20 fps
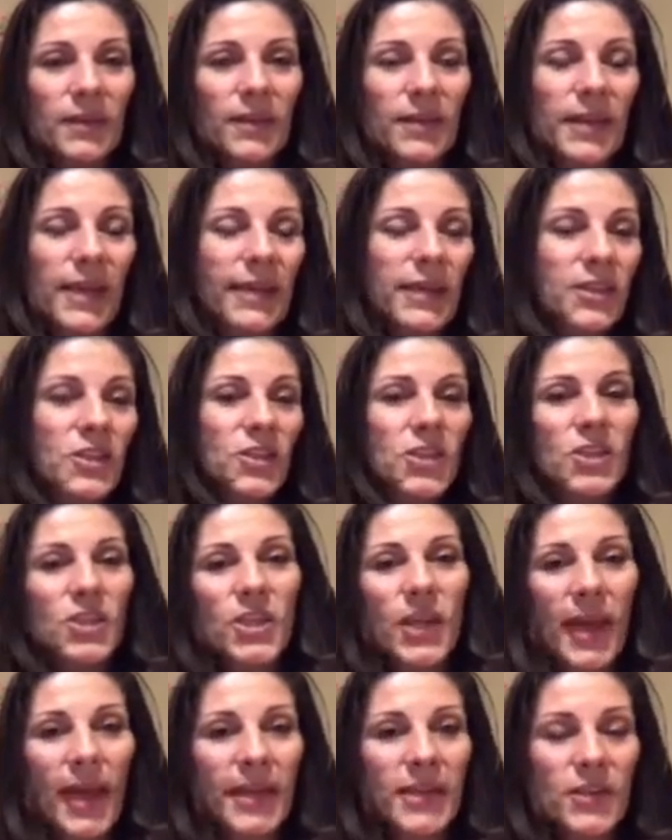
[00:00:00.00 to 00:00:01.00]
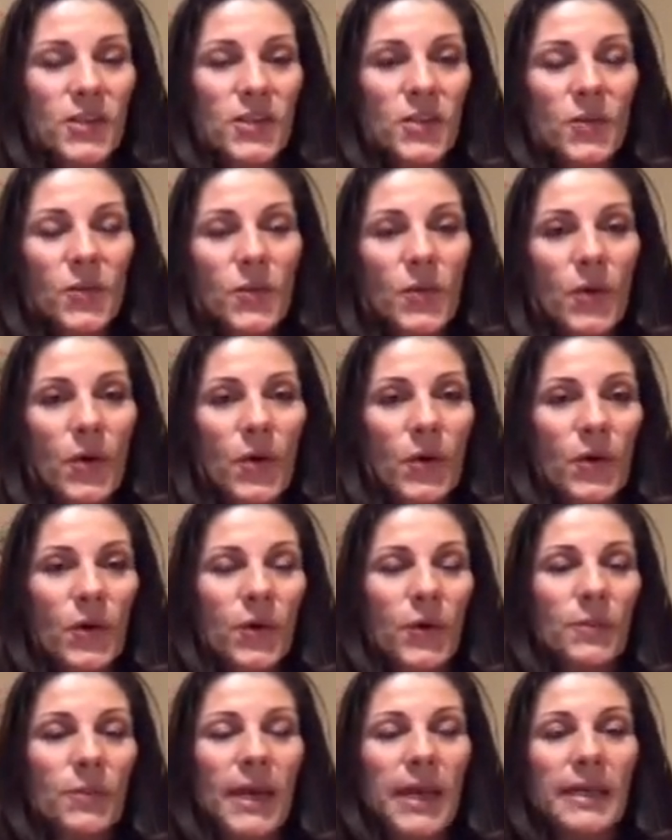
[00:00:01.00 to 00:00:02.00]
the energy change in the
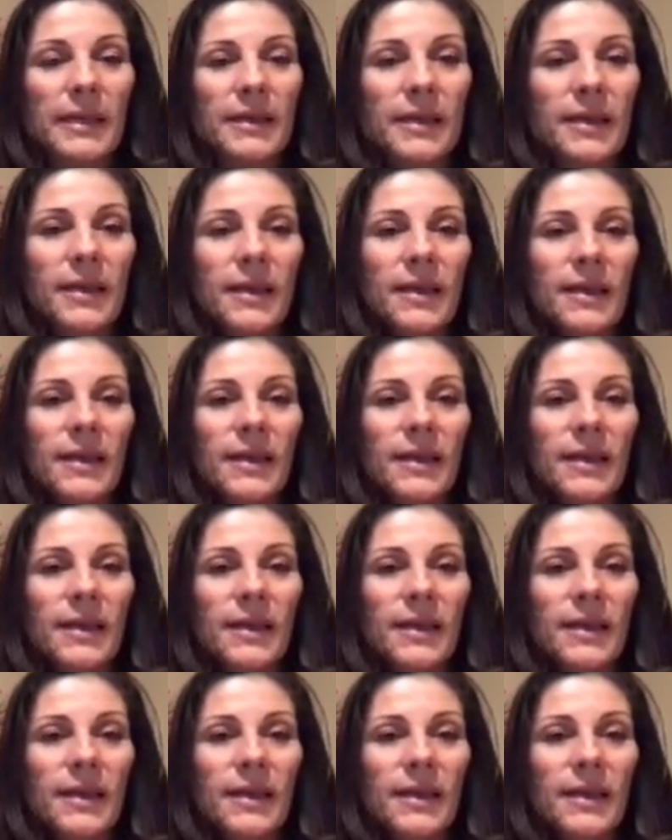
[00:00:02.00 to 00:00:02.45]
room and